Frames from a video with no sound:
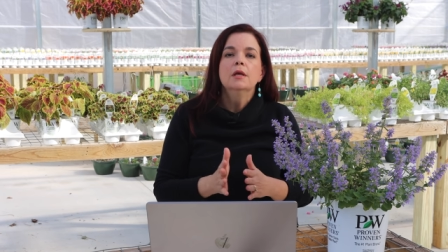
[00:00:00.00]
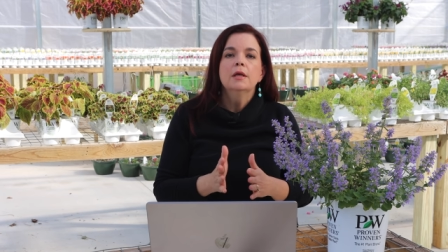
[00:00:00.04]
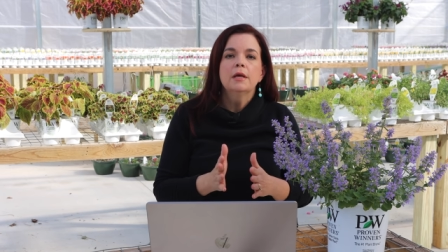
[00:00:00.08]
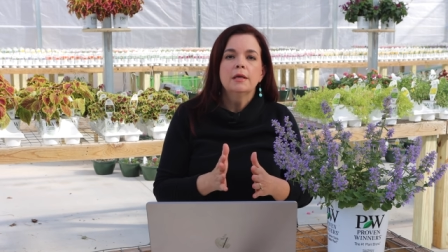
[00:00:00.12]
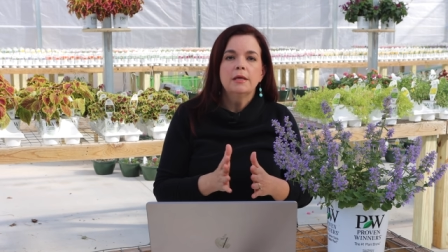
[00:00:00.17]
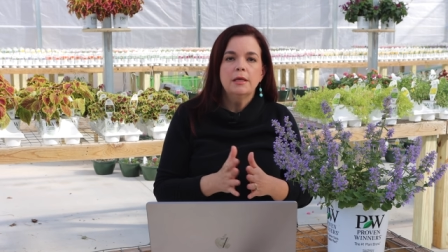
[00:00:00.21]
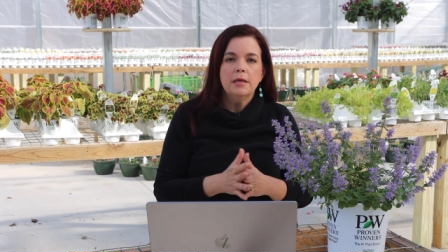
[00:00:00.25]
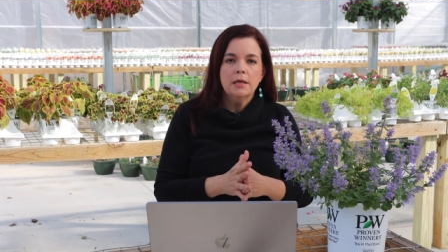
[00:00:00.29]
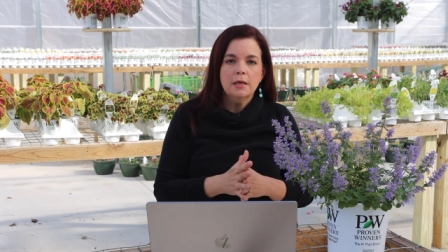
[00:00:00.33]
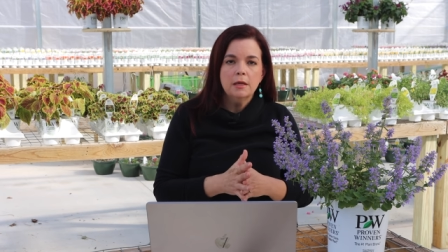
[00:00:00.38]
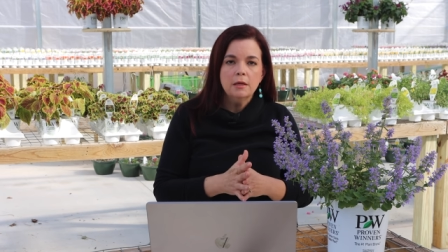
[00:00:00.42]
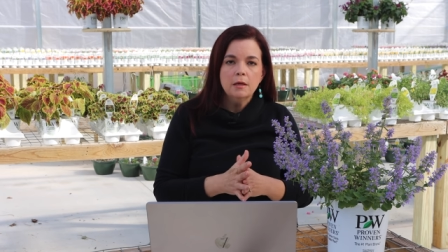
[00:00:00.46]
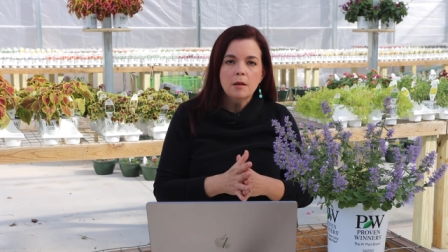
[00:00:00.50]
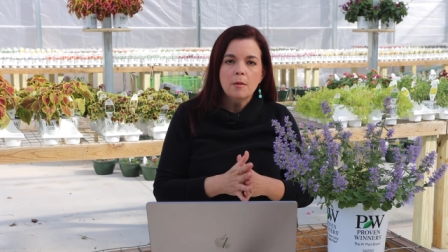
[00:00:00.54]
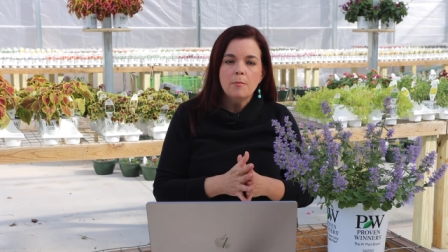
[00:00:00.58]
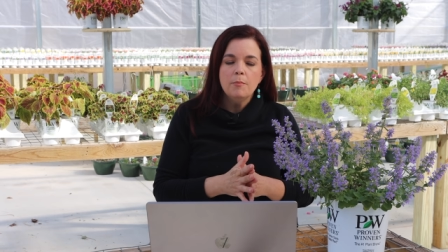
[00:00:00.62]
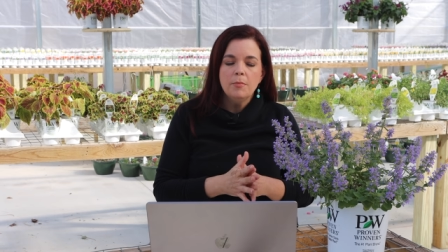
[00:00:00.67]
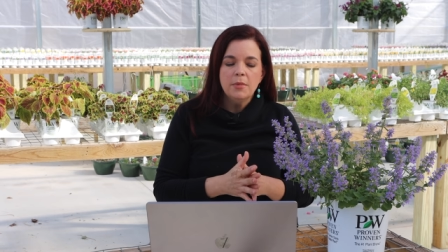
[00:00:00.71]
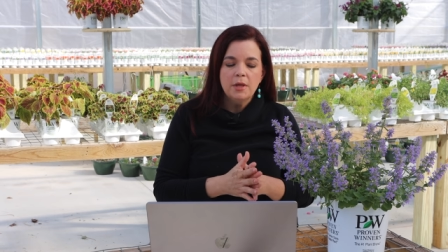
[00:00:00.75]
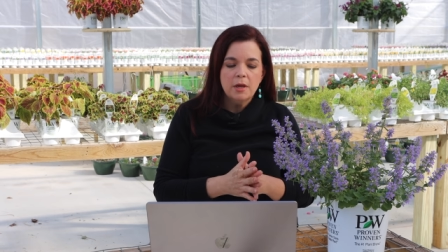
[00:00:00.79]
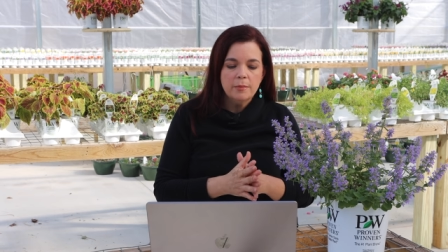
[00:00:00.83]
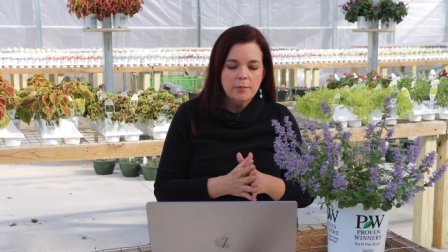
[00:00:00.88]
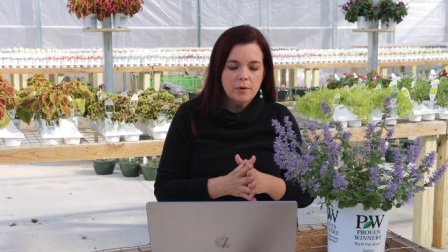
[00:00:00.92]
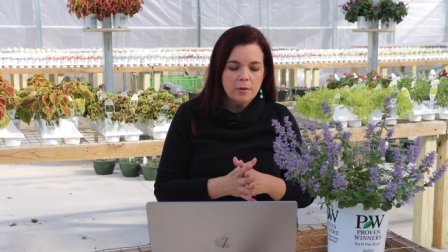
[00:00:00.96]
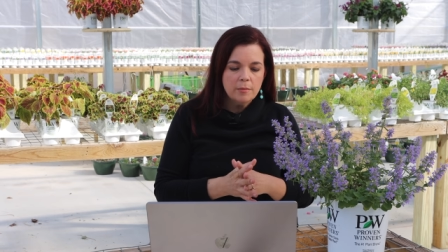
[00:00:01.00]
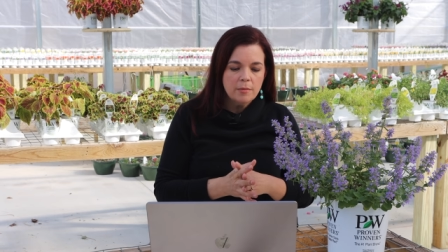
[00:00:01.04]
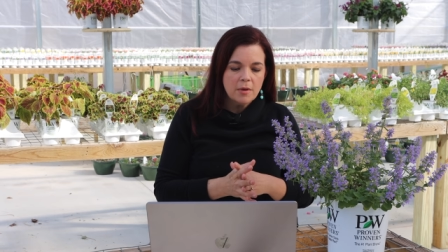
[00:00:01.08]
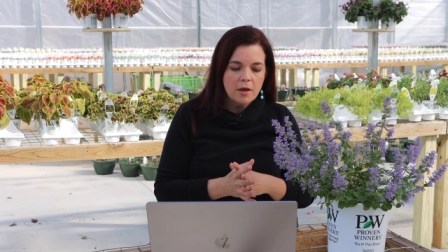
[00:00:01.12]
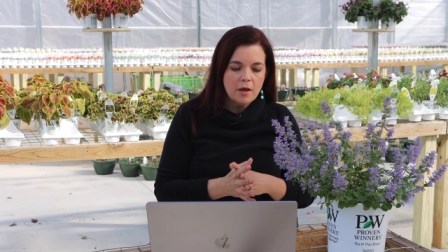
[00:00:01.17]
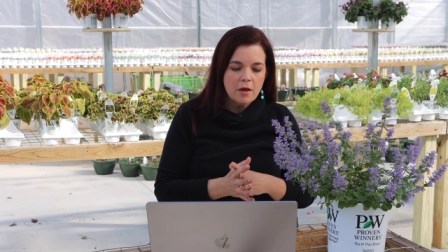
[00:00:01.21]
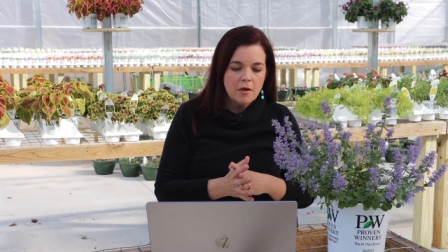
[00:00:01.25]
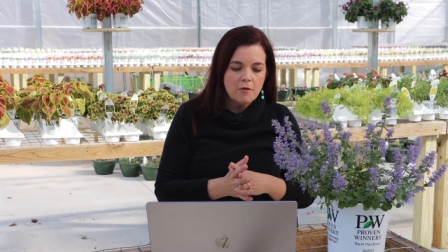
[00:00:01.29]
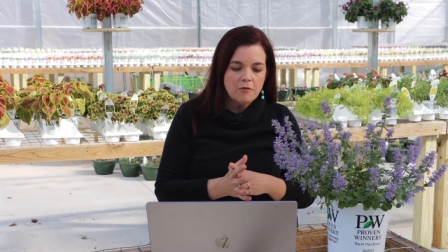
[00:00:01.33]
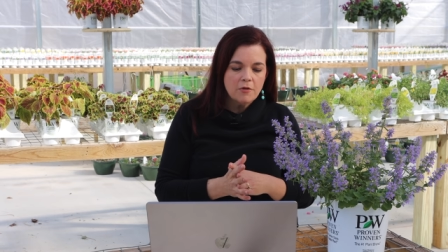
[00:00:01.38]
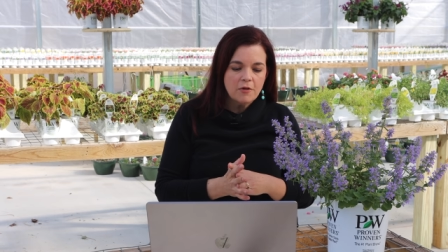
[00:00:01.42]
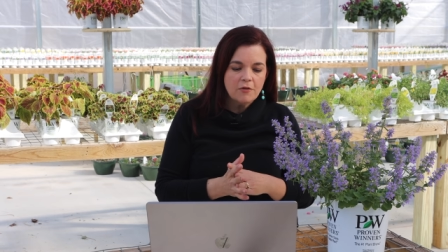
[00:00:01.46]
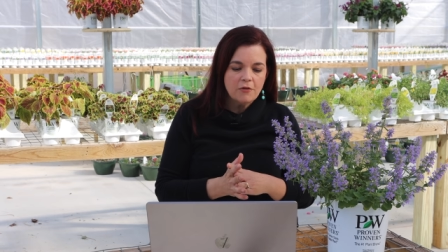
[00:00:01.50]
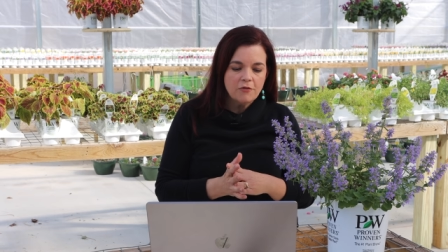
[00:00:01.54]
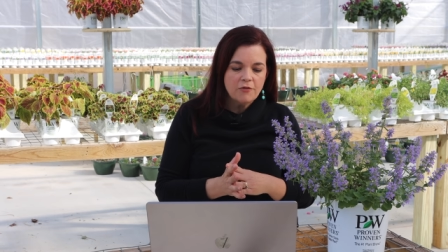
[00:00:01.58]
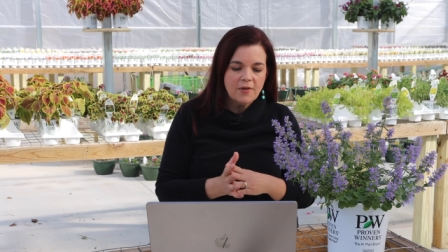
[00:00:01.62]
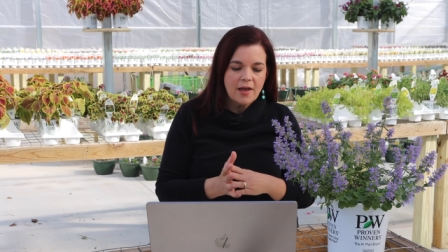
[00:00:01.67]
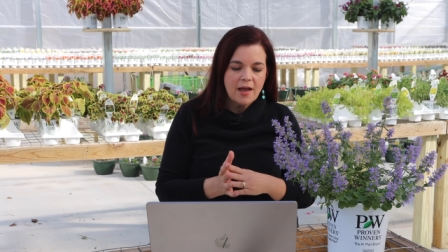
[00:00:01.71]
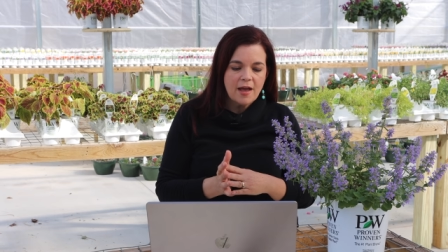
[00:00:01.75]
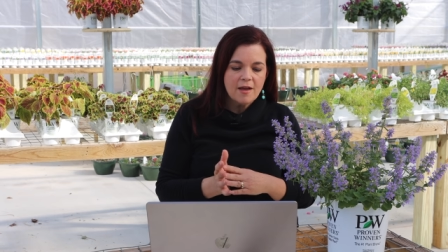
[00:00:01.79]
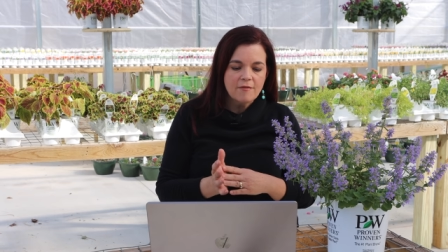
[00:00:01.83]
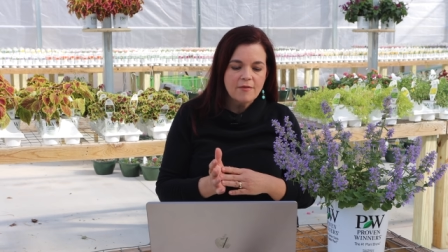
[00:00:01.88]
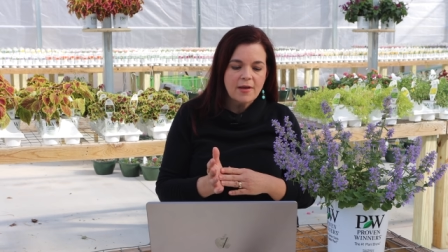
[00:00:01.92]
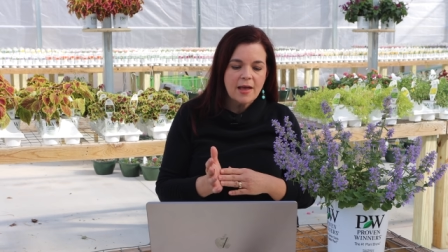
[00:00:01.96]
Again, minimum of
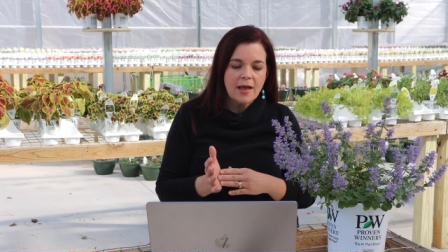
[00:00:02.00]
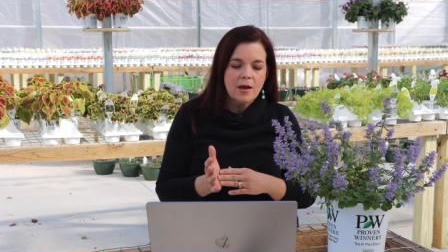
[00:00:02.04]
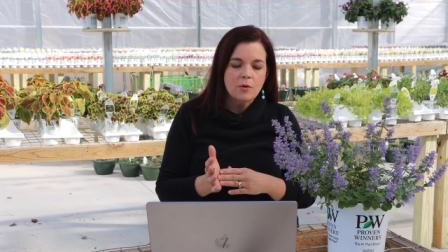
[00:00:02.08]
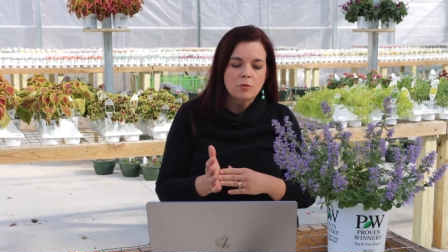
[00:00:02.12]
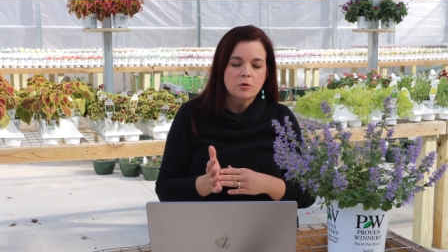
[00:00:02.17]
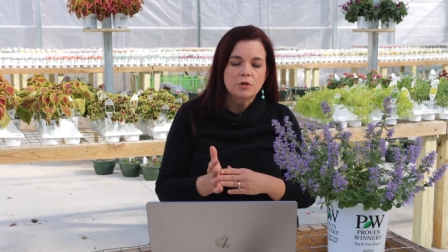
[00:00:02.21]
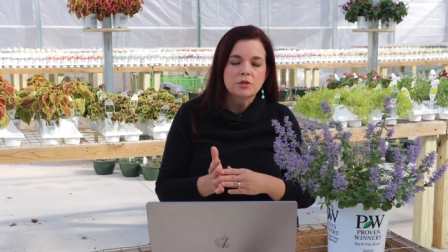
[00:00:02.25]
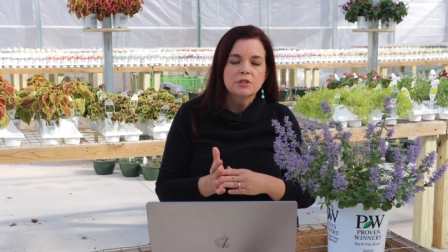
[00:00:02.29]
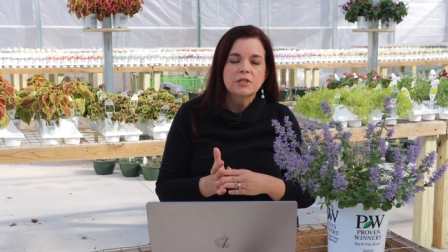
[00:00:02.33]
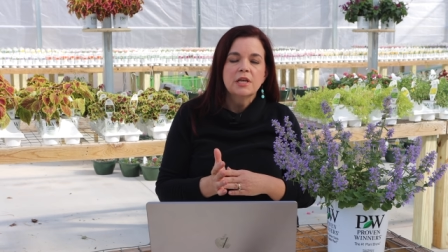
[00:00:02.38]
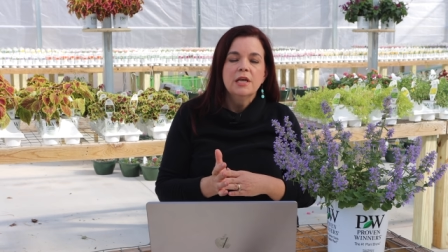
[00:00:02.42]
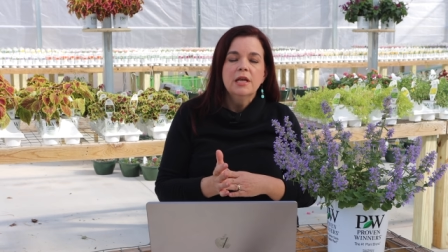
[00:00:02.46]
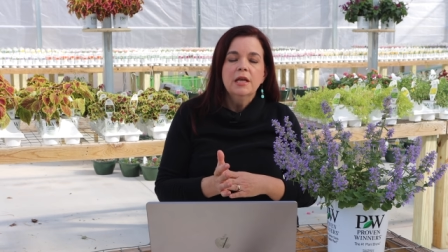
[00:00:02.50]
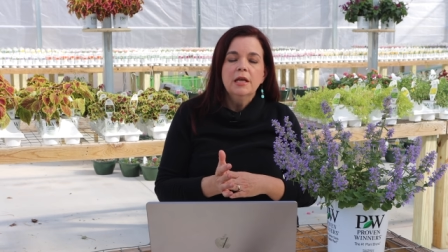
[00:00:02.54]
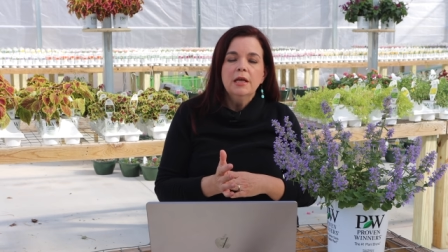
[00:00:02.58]
five hours.